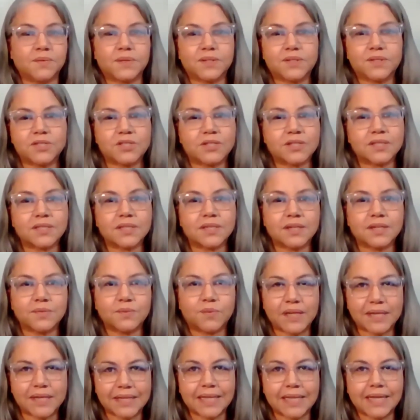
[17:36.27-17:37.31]
was just
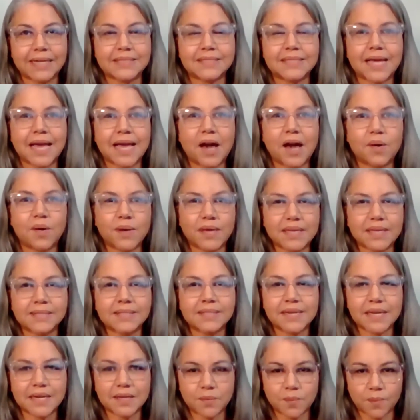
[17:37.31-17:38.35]
realizing how
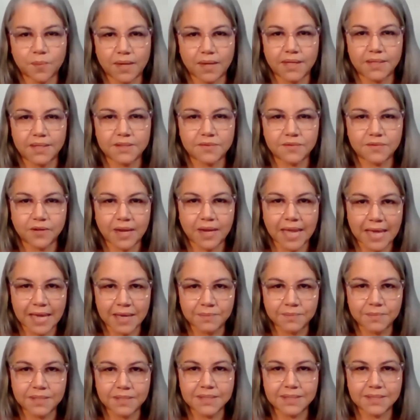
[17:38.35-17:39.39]
easy it was for
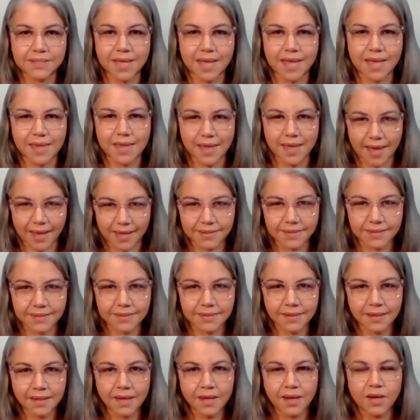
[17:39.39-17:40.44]
him to say
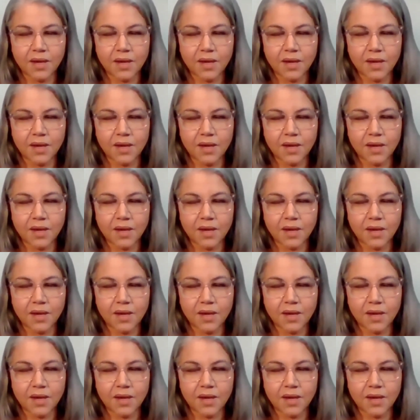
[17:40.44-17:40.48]
yes